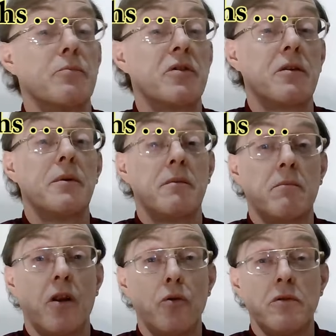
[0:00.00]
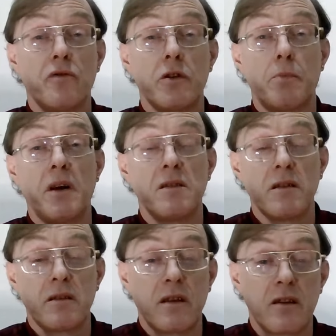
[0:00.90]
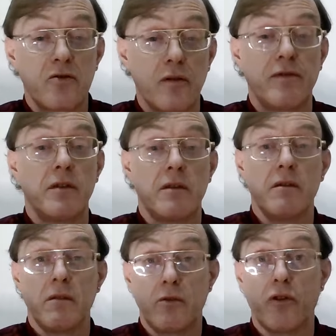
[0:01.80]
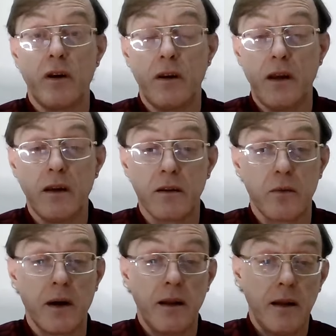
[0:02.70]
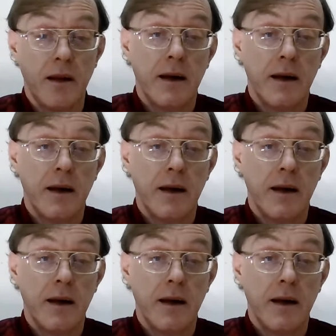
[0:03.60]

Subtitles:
but there were loads of other places that suffered greatly as well.